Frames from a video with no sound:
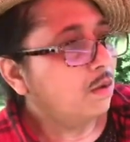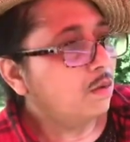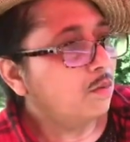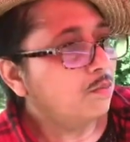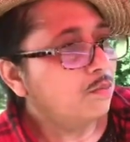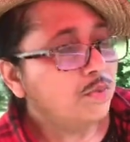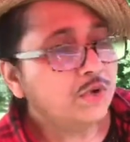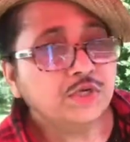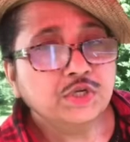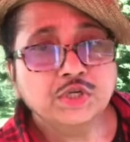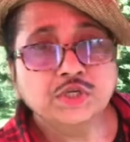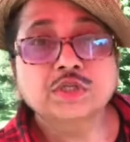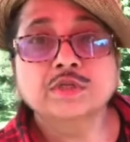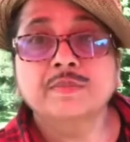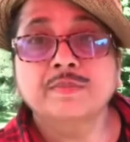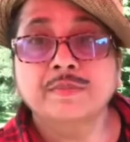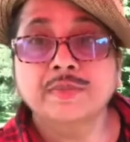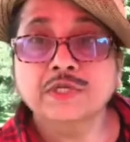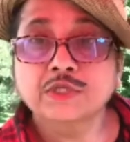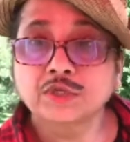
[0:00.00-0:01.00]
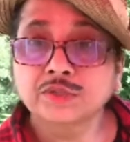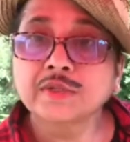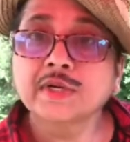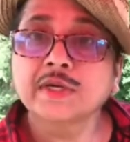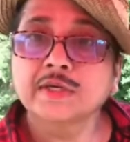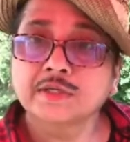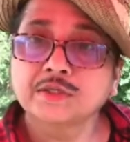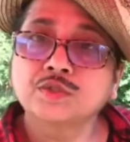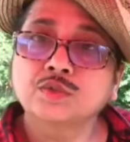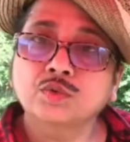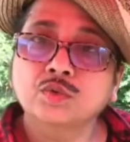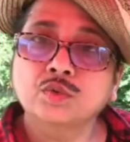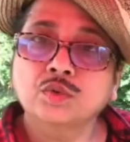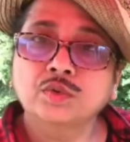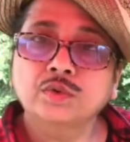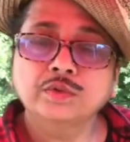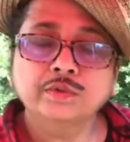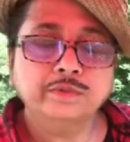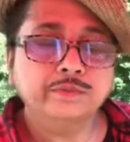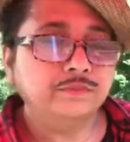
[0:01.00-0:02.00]
British missionary
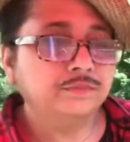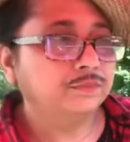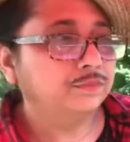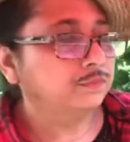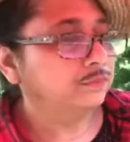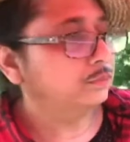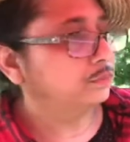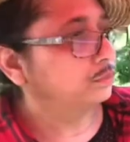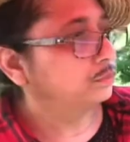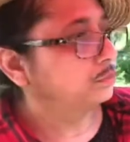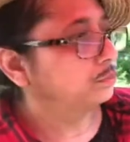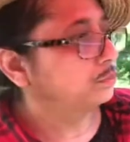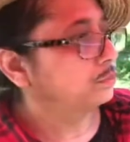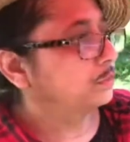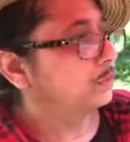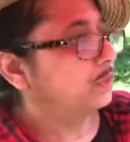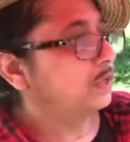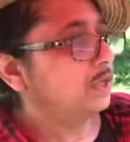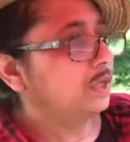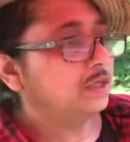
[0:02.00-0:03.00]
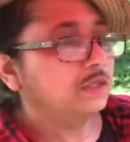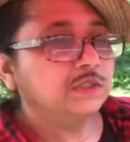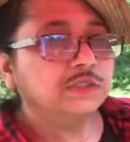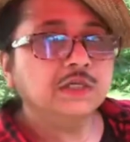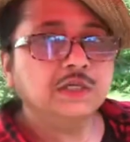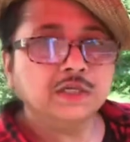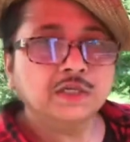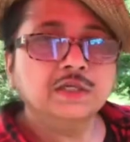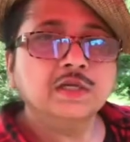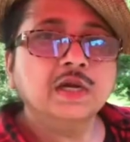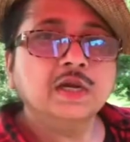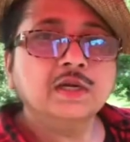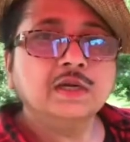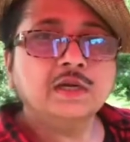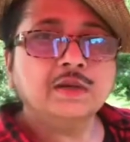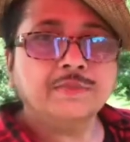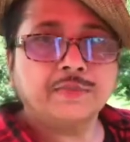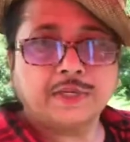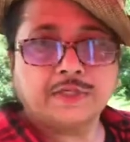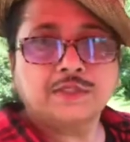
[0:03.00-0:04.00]
school. She had done
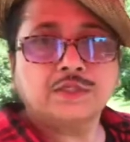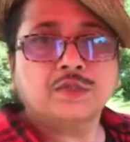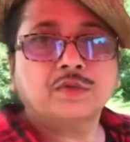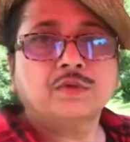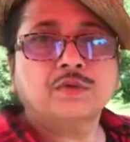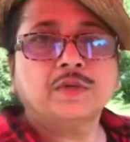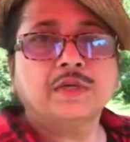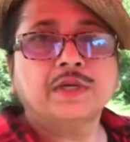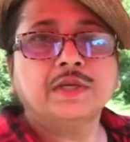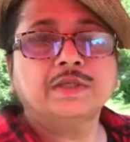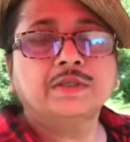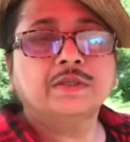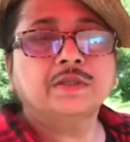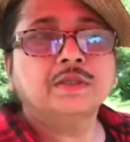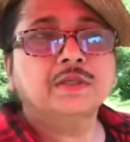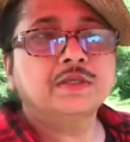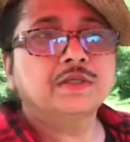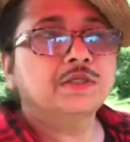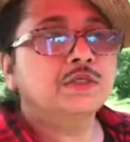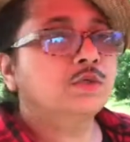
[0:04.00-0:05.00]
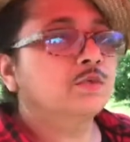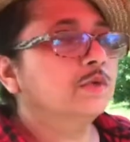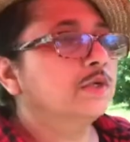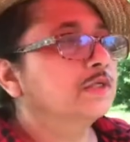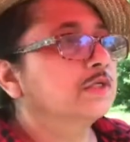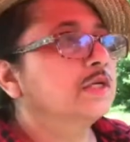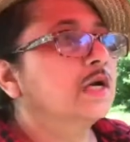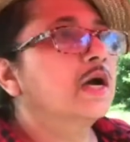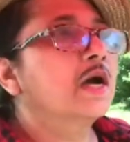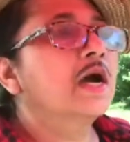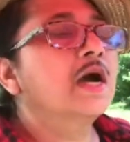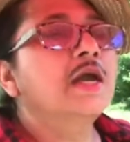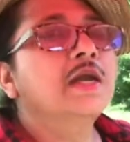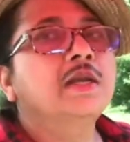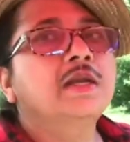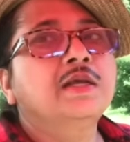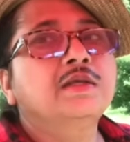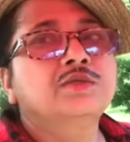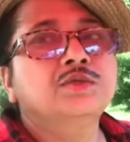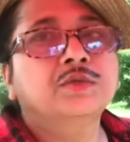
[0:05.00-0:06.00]
her matriculate and she was
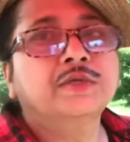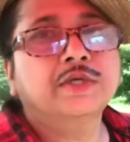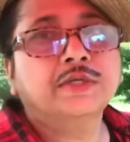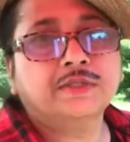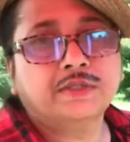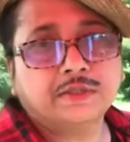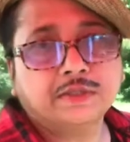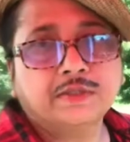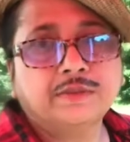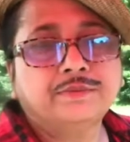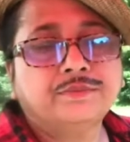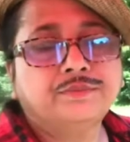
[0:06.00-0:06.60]
highly educated.